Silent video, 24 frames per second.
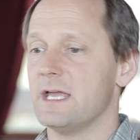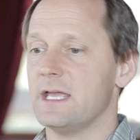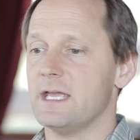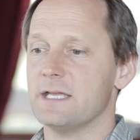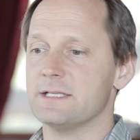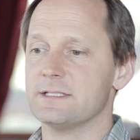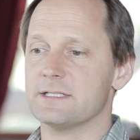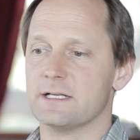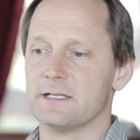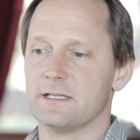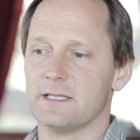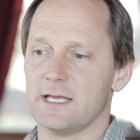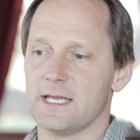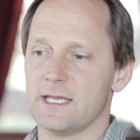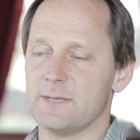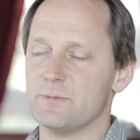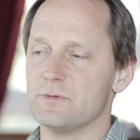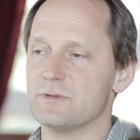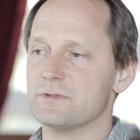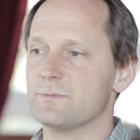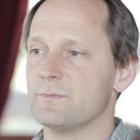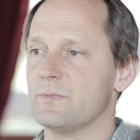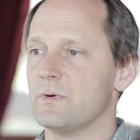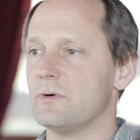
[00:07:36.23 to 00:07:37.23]
is a claim
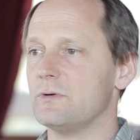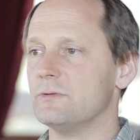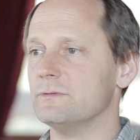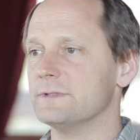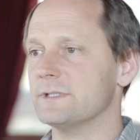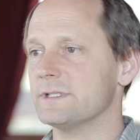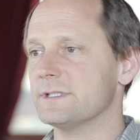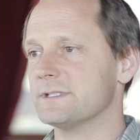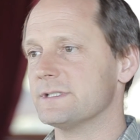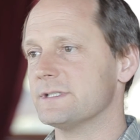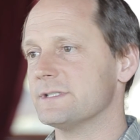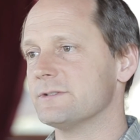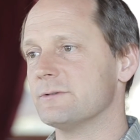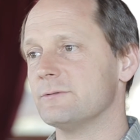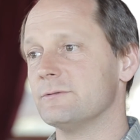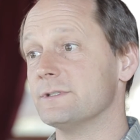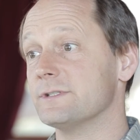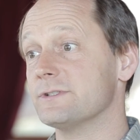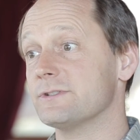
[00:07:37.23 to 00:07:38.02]
whose boldness is only